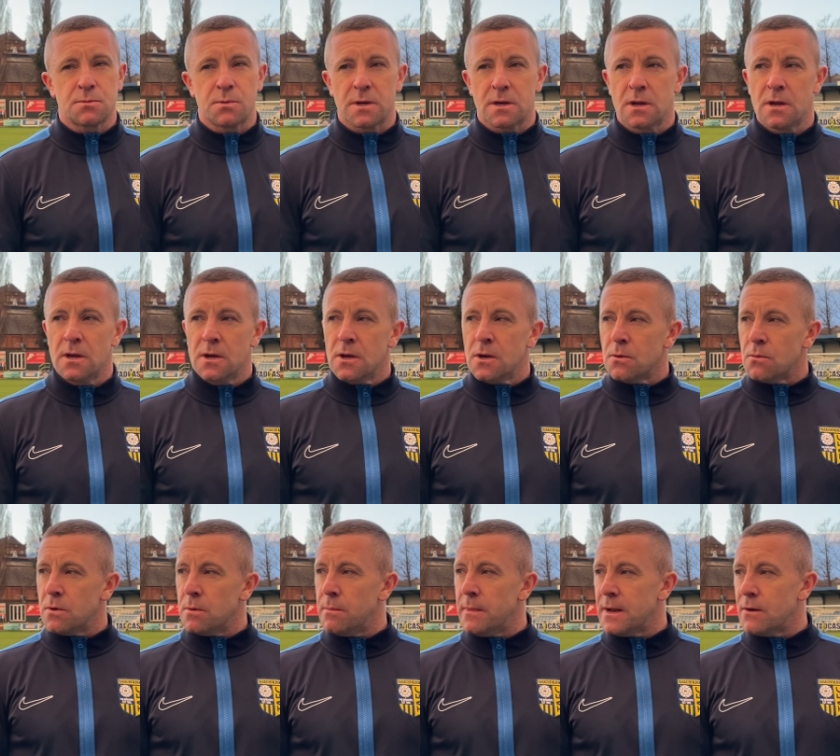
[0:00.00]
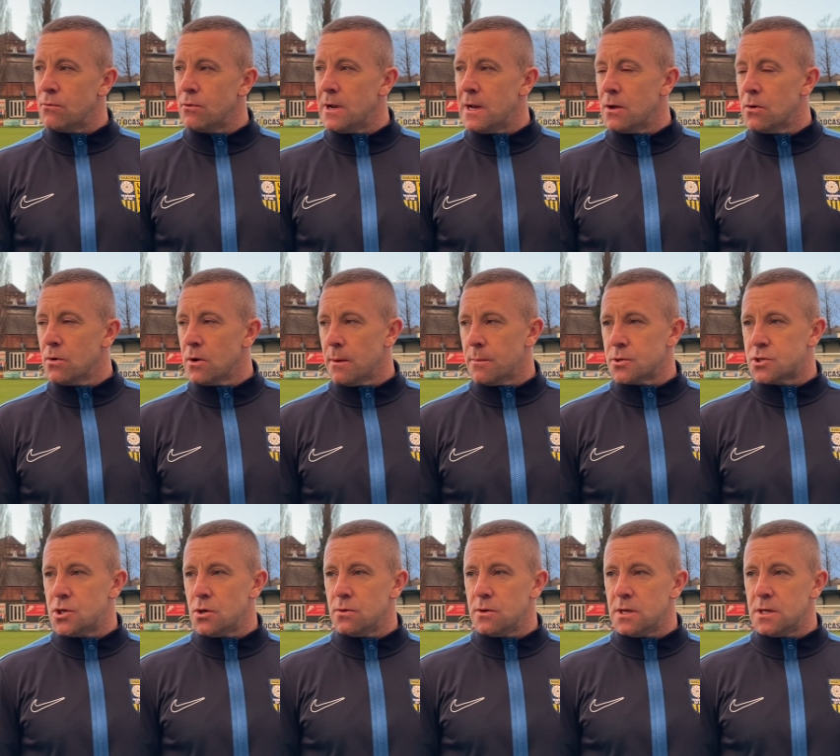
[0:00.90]
We made really good
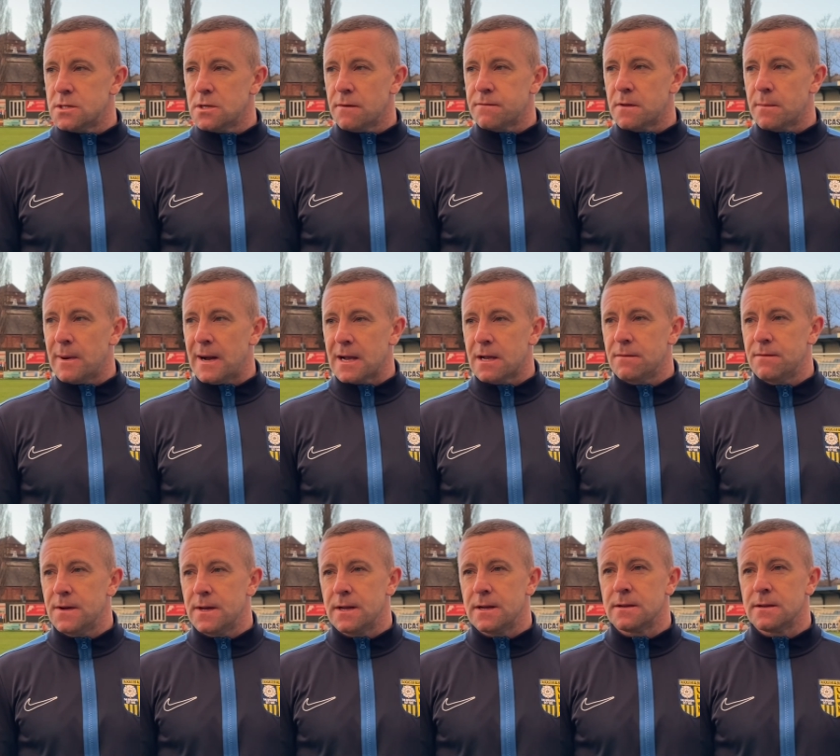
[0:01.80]
opportunities off the back of it.